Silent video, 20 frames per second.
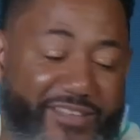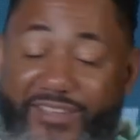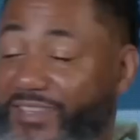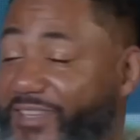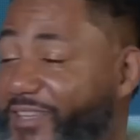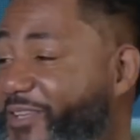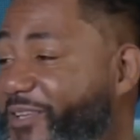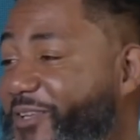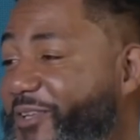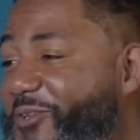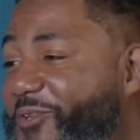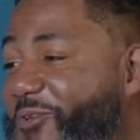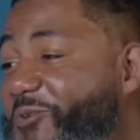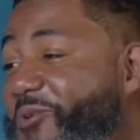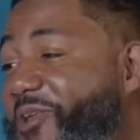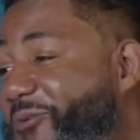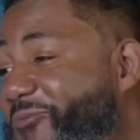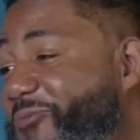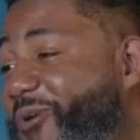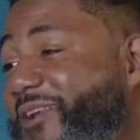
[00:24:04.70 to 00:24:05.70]
song. You
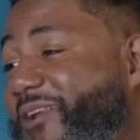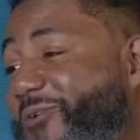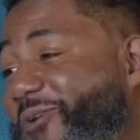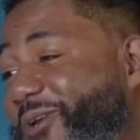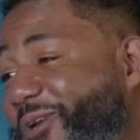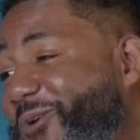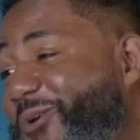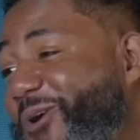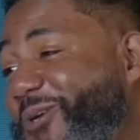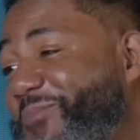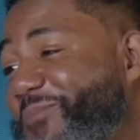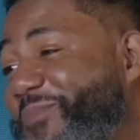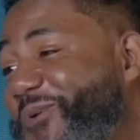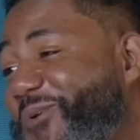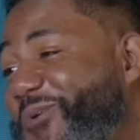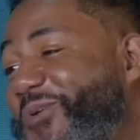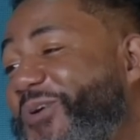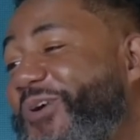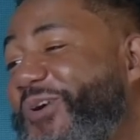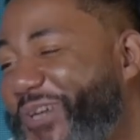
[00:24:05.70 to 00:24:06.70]
didn't wait on the Lord to
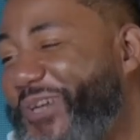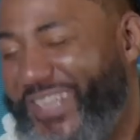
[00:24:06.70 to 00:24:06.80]
move.